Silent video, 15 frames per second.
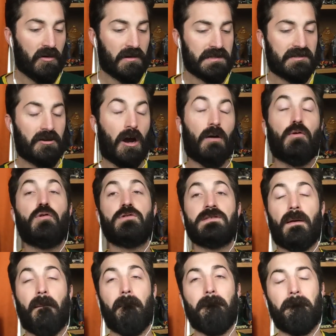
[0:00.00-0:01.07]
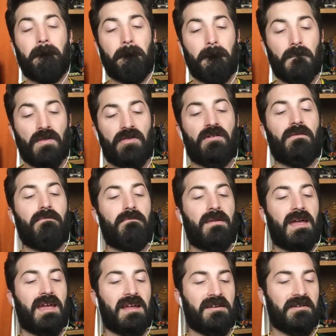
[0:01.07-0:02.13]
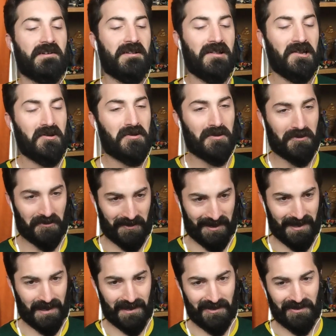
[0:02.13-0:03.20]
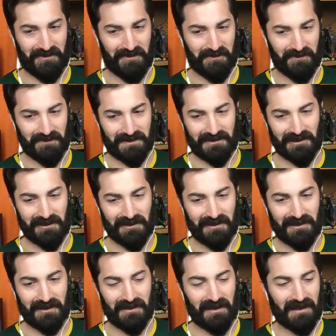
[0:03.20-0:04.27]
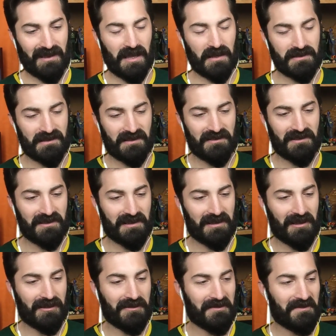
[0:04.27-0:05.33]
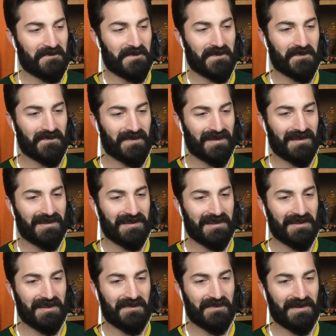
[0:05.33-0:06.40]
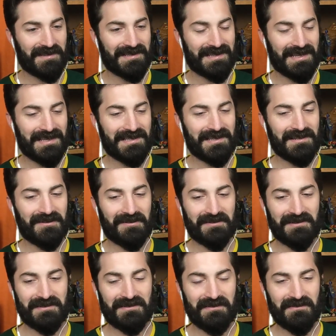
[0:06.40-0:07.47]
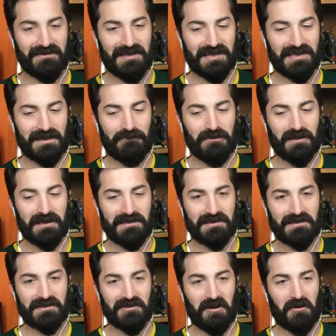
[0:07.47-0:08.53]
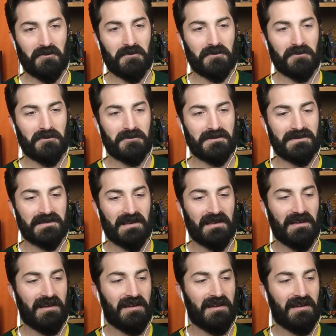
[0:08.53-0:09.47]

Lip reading: Star Wars, The Mandalorian news. The season on Disney Plus, the Star Wars